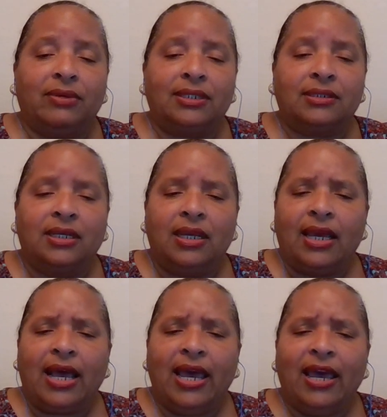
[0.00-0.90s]
threats.
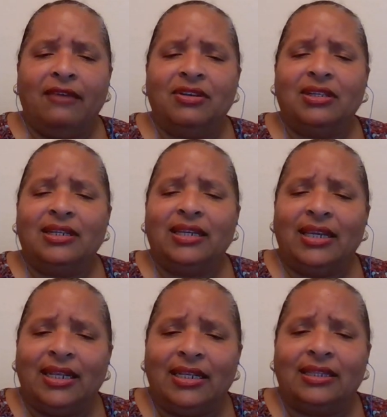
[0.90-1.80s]
I haven't done
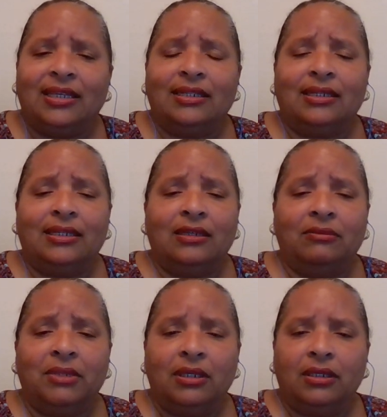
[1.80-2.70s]
anything to him,
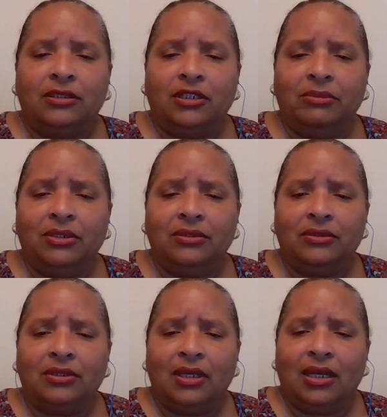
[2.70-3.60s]
she mused.
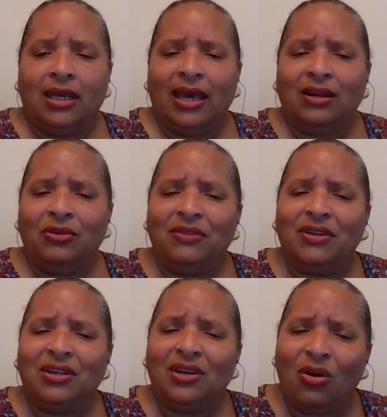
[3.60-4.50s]
I don't
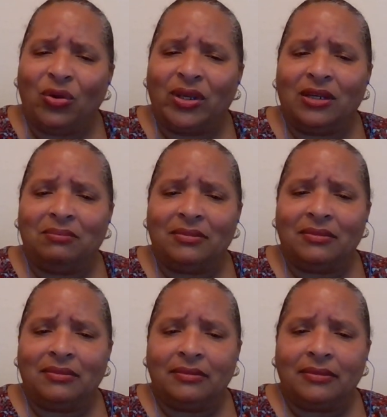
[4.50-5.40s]
even know him.
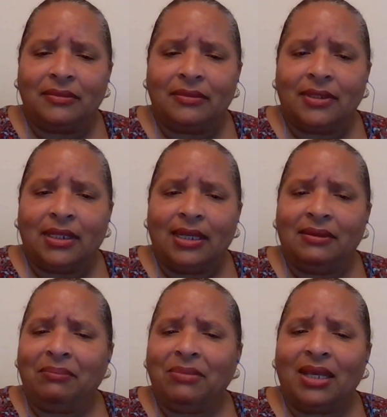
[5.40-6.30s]
And
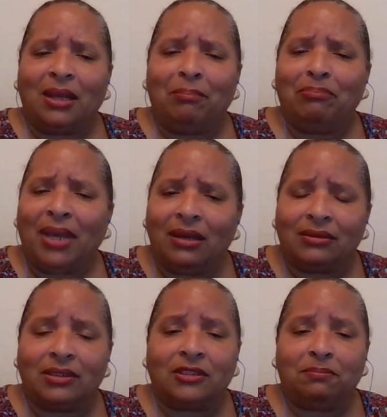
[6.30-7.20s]
I'm not about
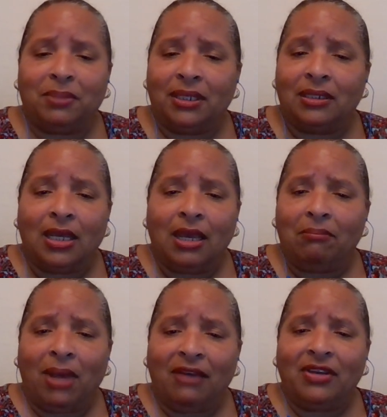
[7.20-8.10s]
to spend
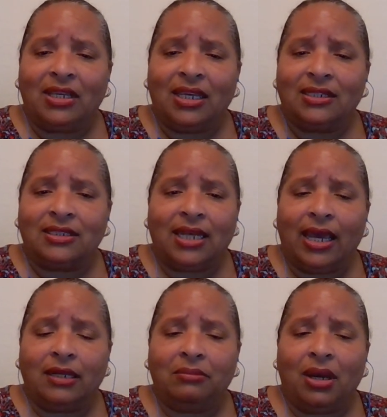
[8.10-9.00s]
my vacation
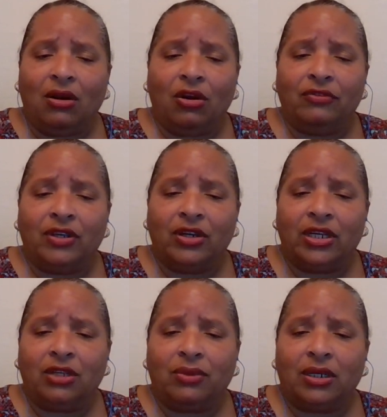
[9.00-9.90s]
hiding my RV or
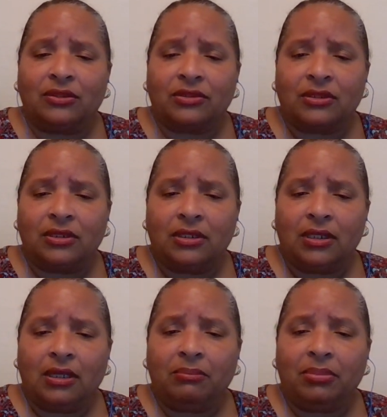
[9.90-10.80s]
anywhere else.
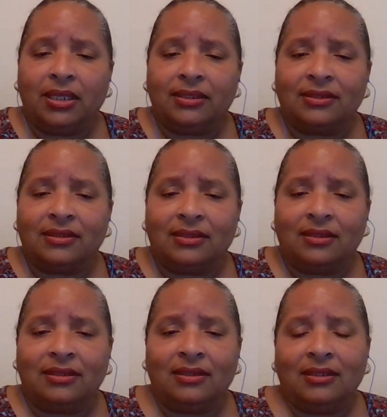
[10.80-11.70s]
Plus,
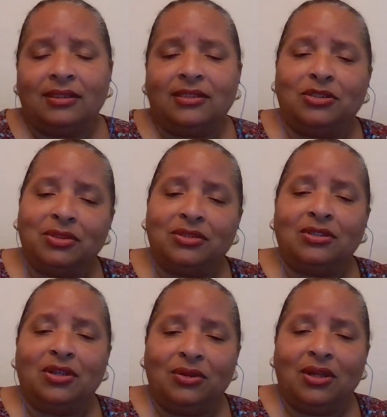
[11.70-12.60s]
she was
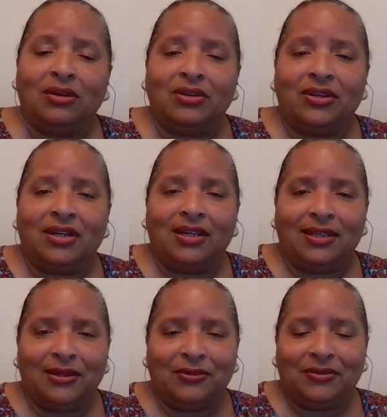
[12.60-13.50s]
no longer
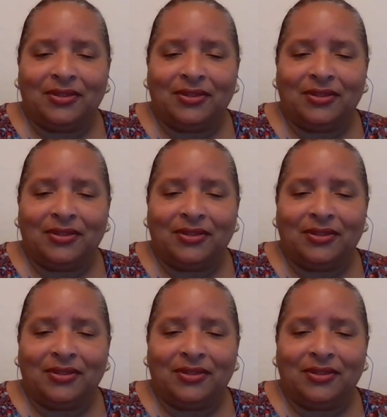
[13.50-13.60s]
alone.